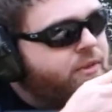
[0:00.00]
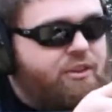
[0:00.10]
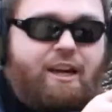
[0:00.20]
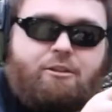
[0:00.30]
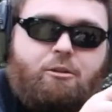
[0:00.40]

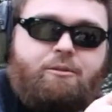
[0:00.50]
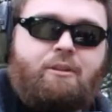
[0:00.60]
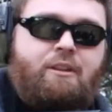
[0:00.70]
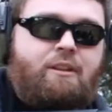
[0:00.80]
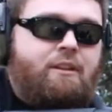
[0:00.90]
Cycled
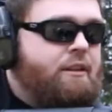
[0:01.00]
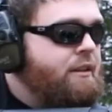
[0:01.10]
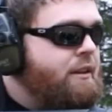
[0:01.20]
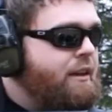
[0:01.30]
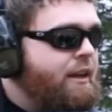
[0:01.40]

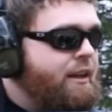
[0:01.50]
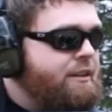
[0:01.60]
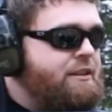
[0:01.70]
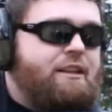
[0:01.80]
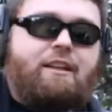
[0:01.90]
and
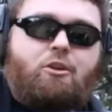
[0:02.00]
didn't get